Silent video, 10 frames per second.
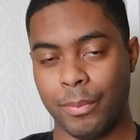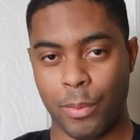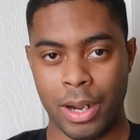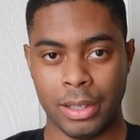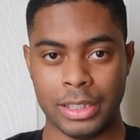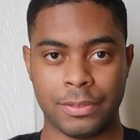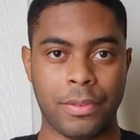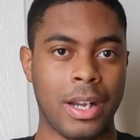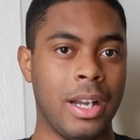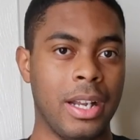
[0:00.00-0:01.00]
while it's
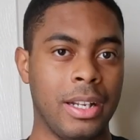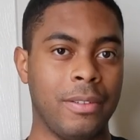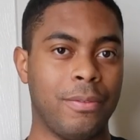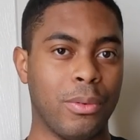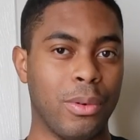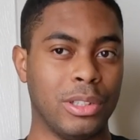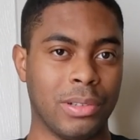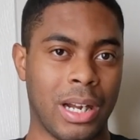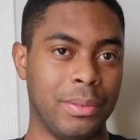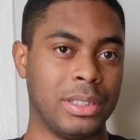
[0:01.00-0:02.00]
fine for
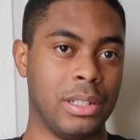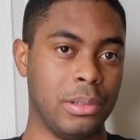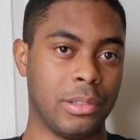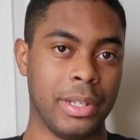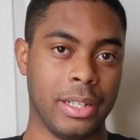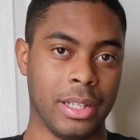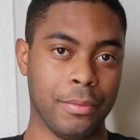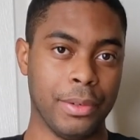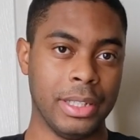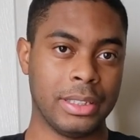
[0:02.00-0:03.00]
drivers to do 3
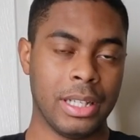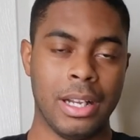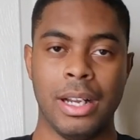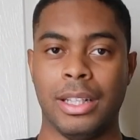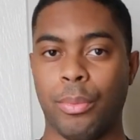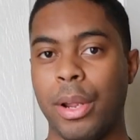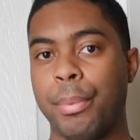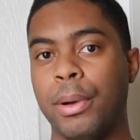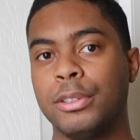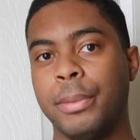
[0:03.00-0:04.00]
deliveries, the way
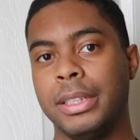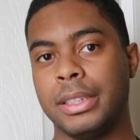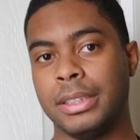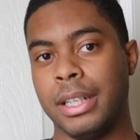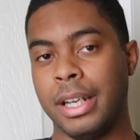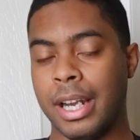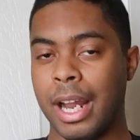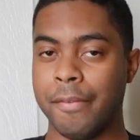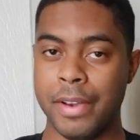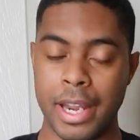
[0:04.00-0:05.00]
Postmates has done it, and
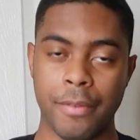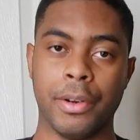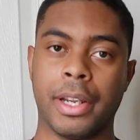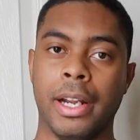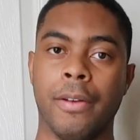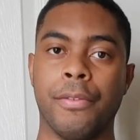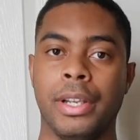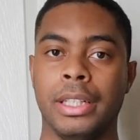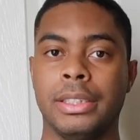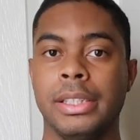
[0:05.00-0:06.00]
I've never cared for
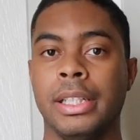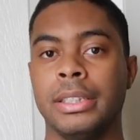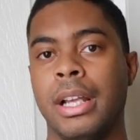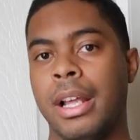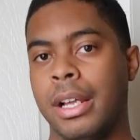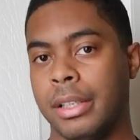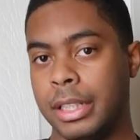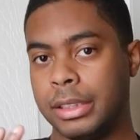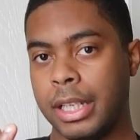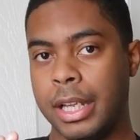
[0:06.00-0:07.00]
this, is
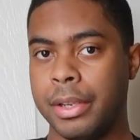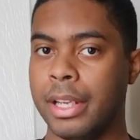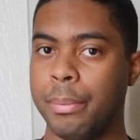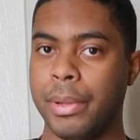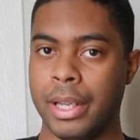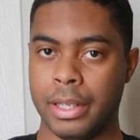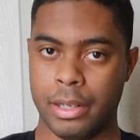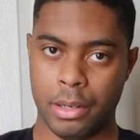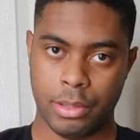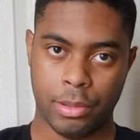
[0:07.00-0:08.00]
let's say you get a ping to
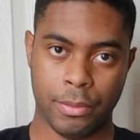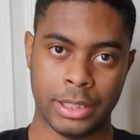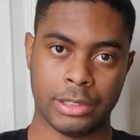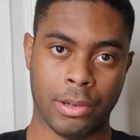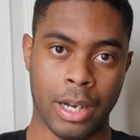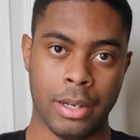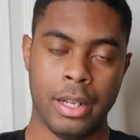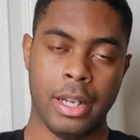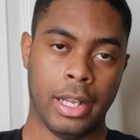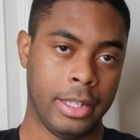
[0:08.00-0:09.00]
go to a restaurant,
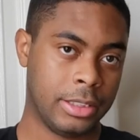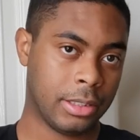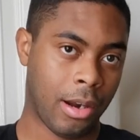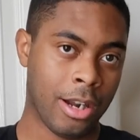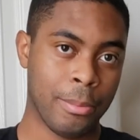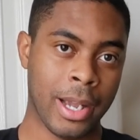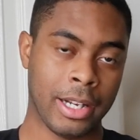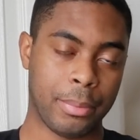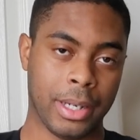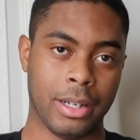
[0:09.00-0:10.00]
and these are
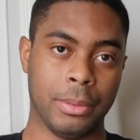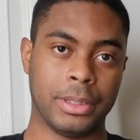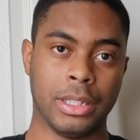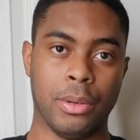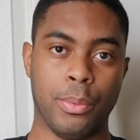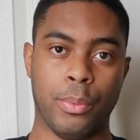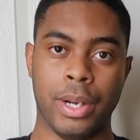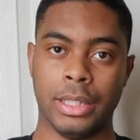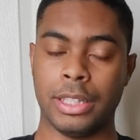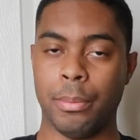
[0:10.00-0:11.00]
automatic pickups, so we're
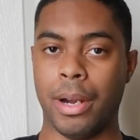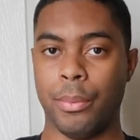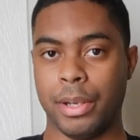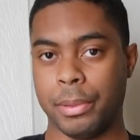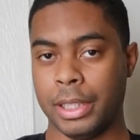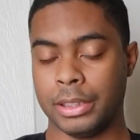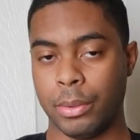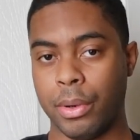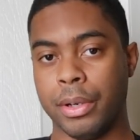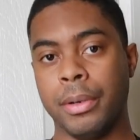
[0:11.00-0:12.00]
not talking about when you place the
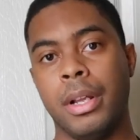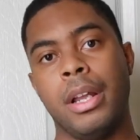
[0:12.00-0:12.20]
order.